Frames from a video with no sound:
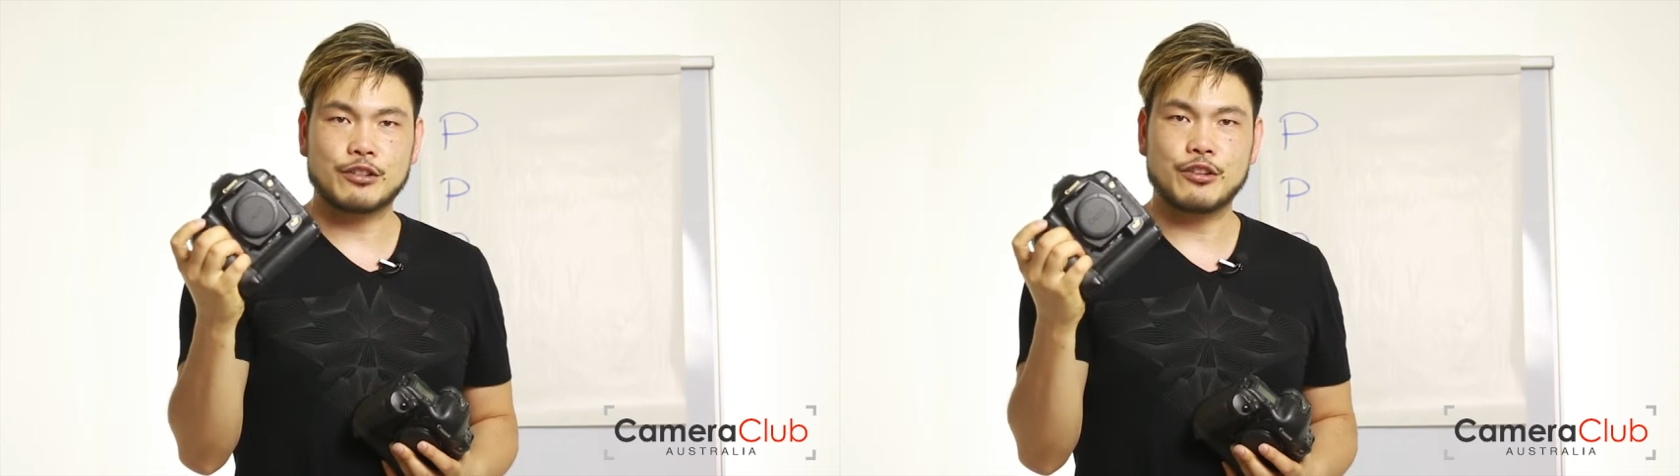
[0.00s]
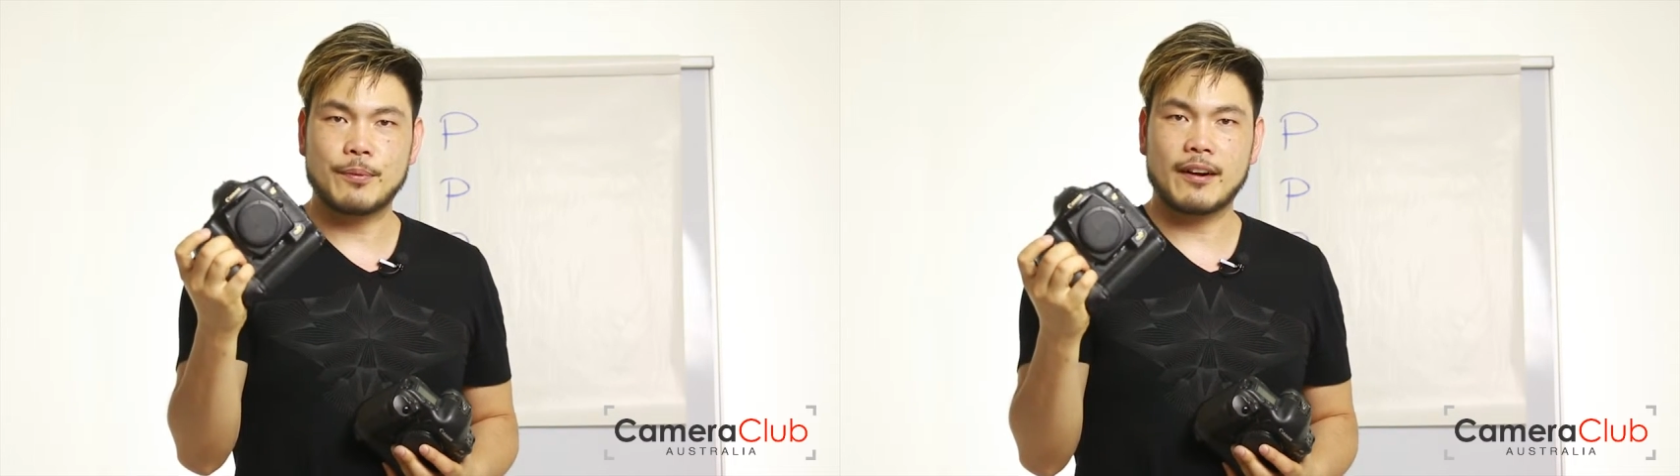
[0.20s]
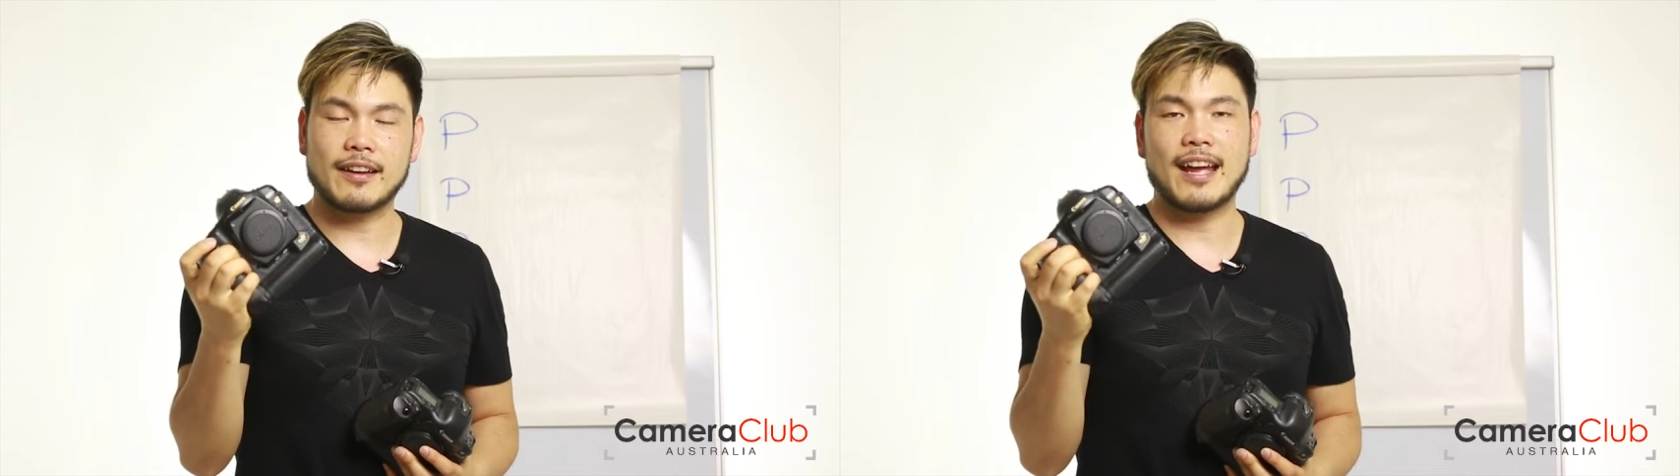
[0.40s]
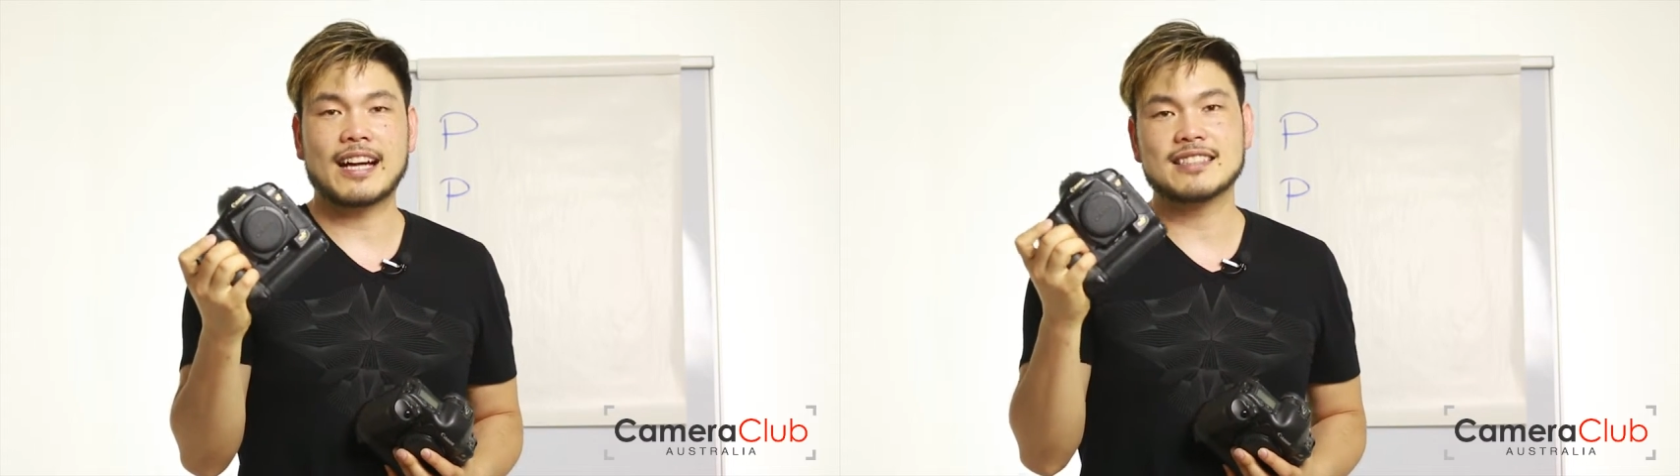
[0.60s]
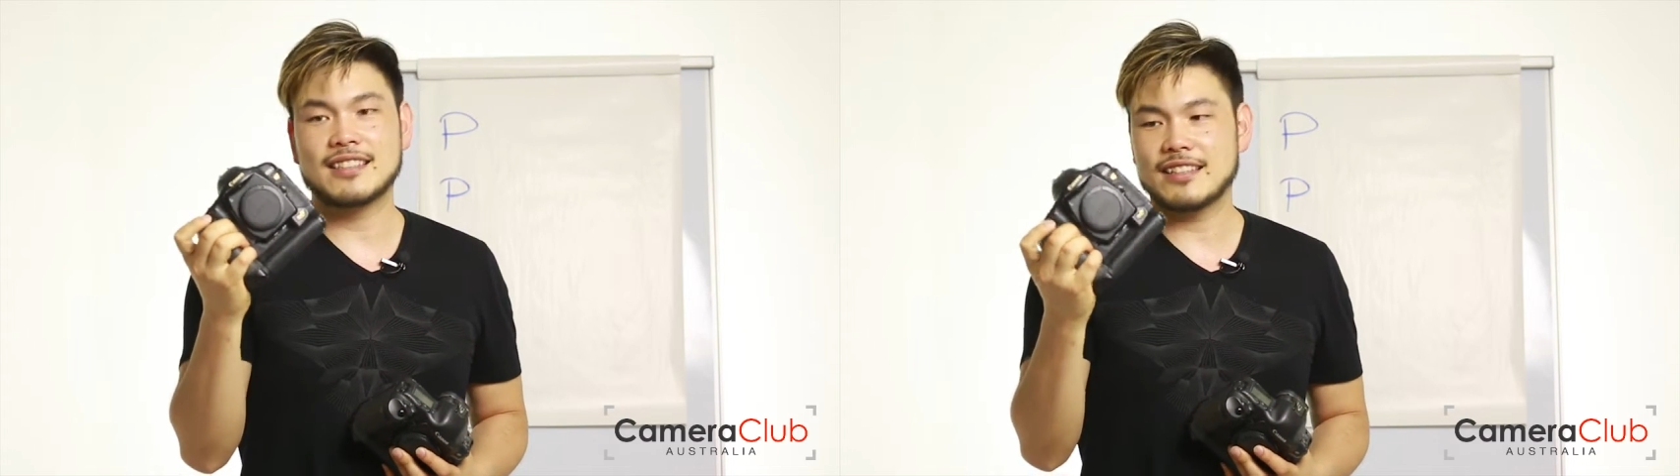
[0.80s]
II body
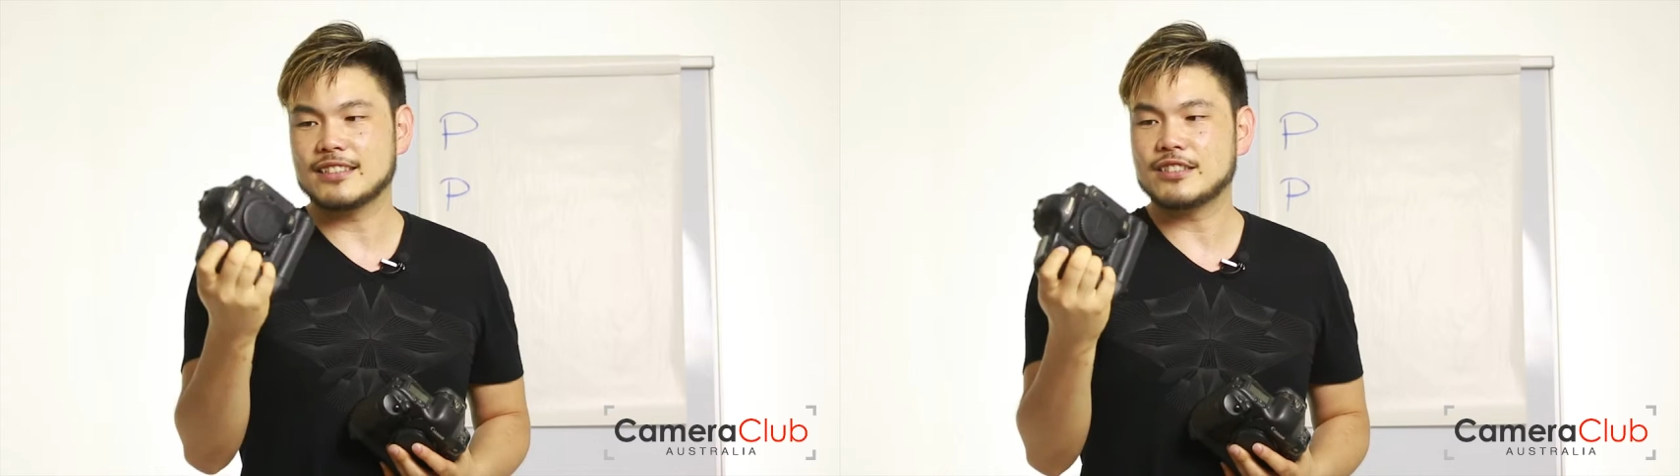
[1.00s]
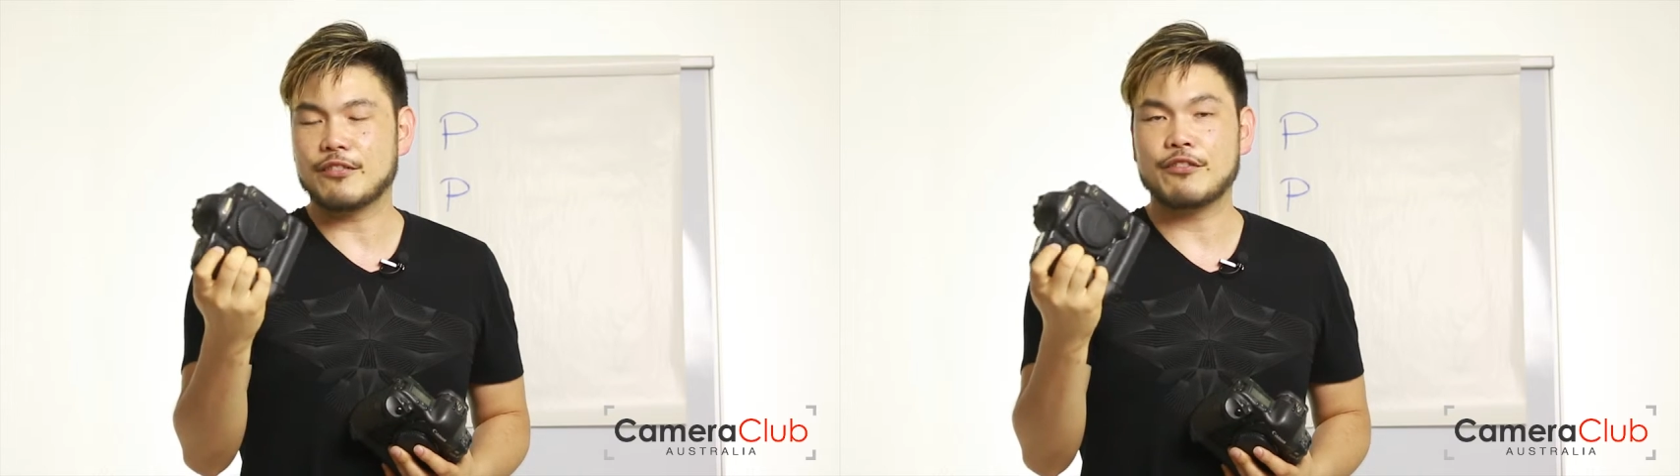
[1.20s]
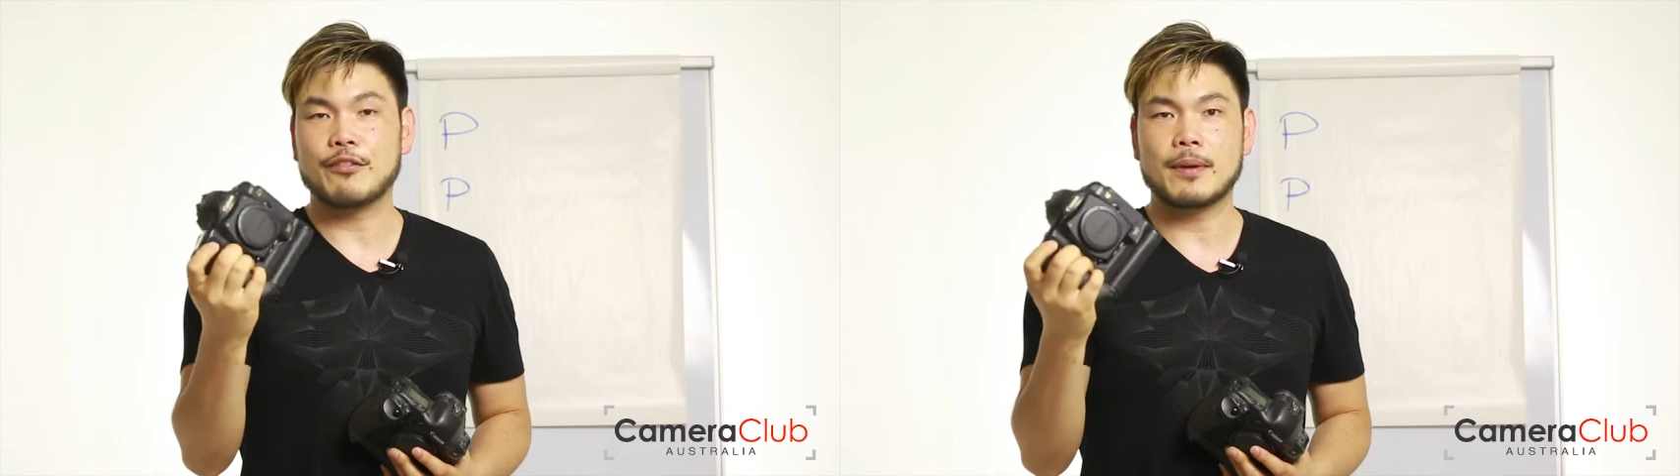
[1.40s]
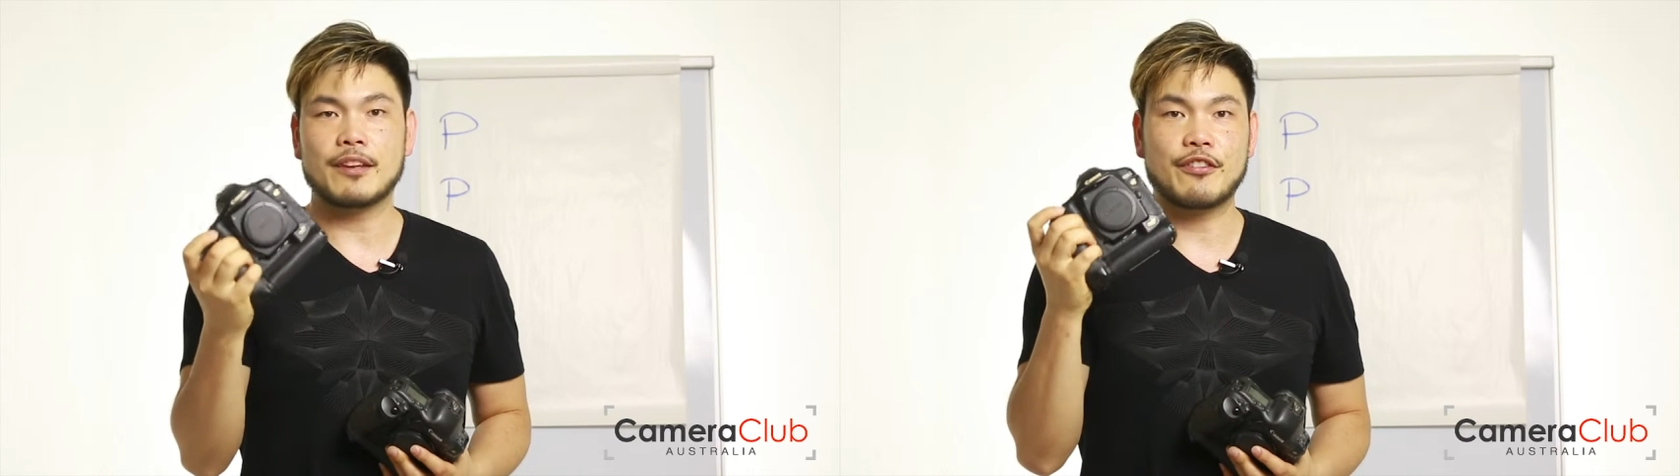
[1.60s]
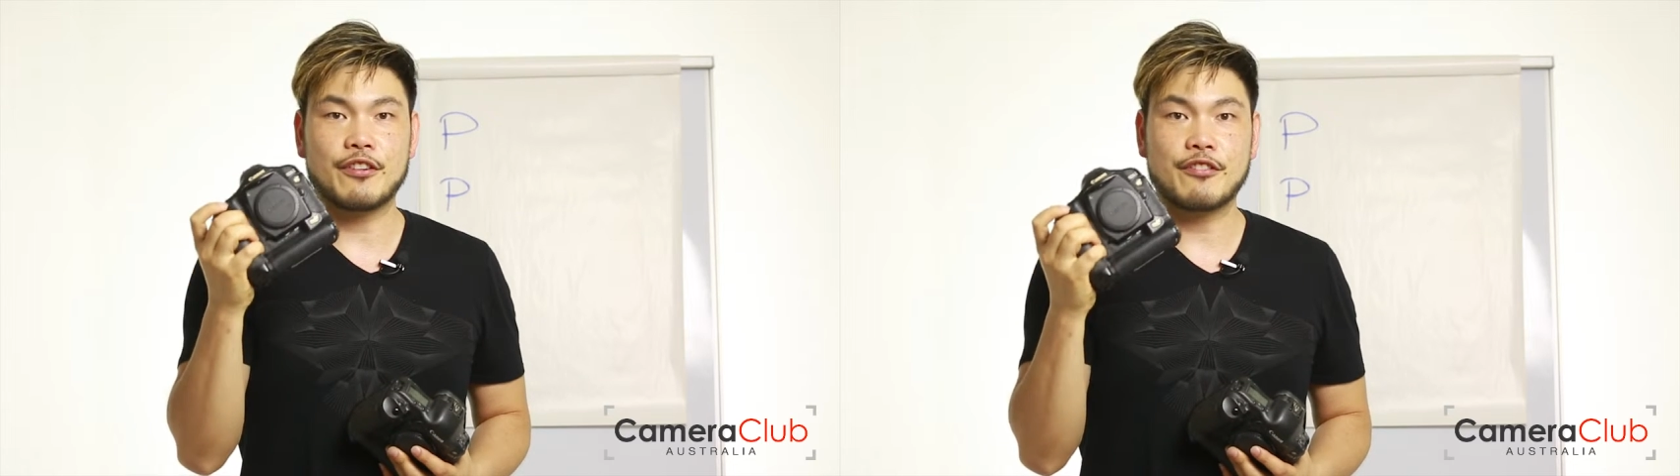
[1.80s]
actually did a job for me
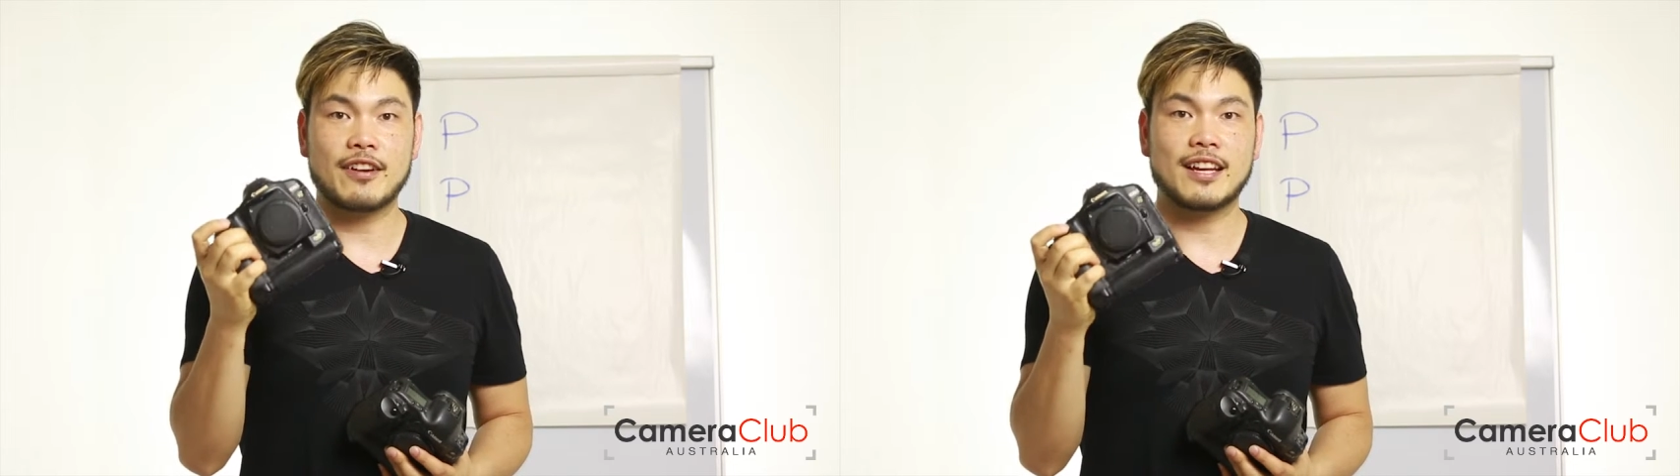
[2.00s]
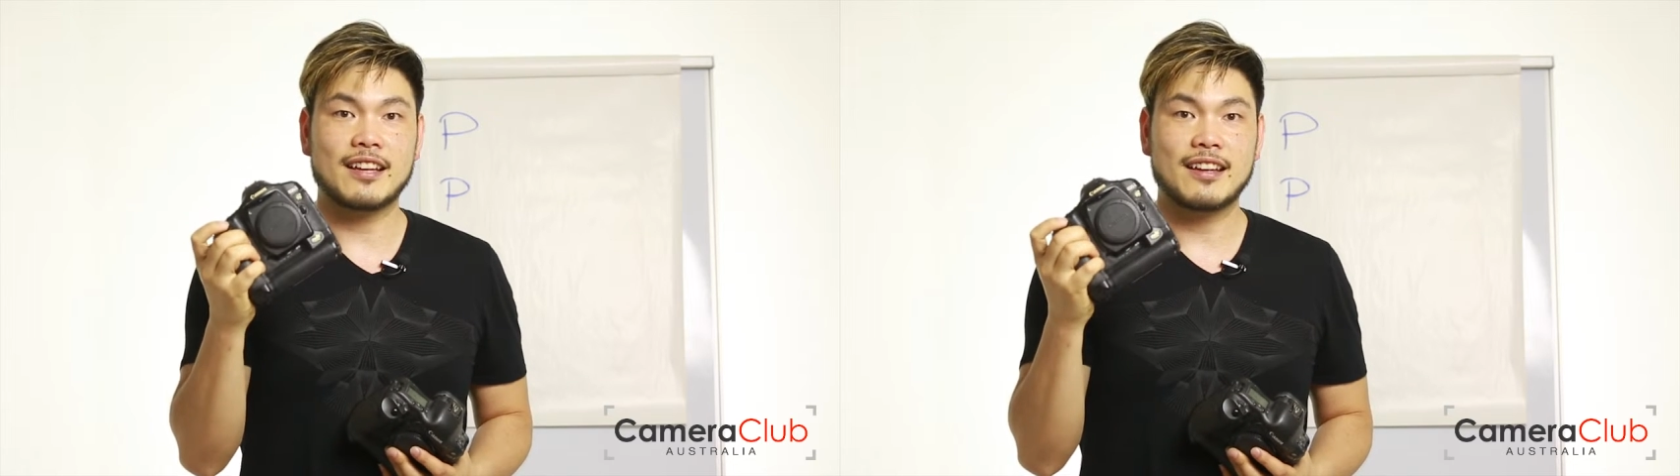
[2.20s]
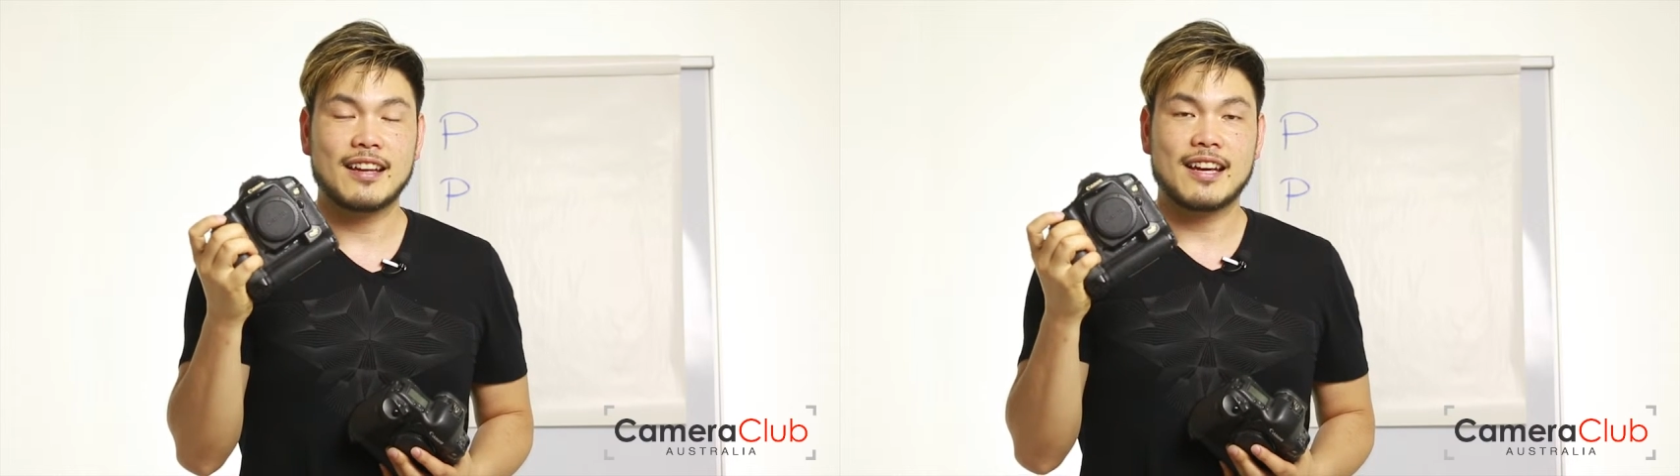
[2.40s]
for a really